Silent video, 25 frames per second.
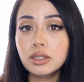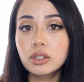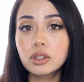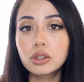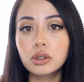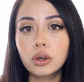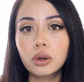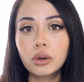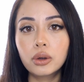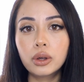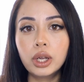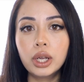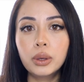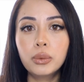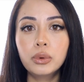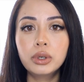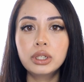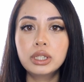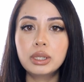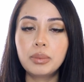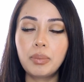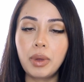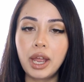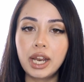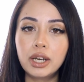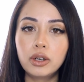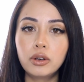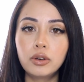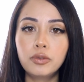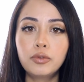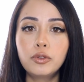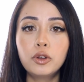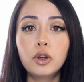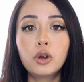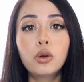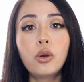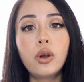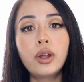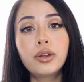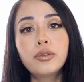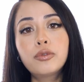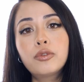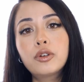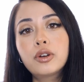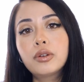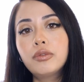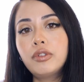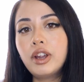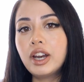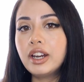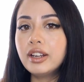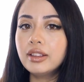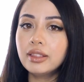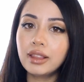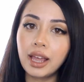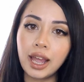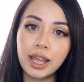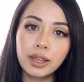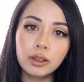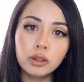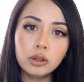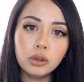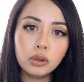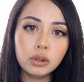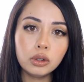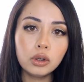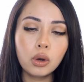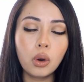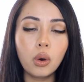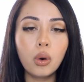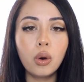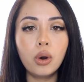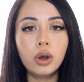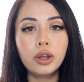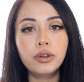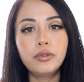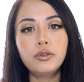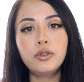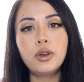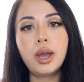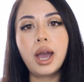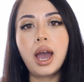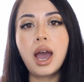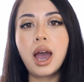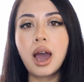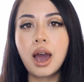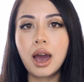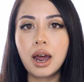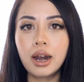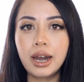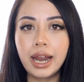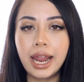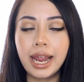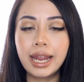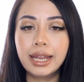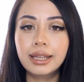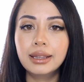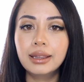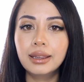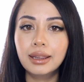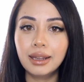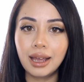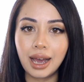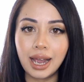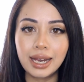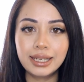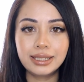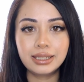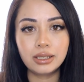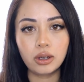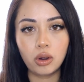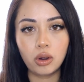so it would depend on if you're going for a very light look or if you are a light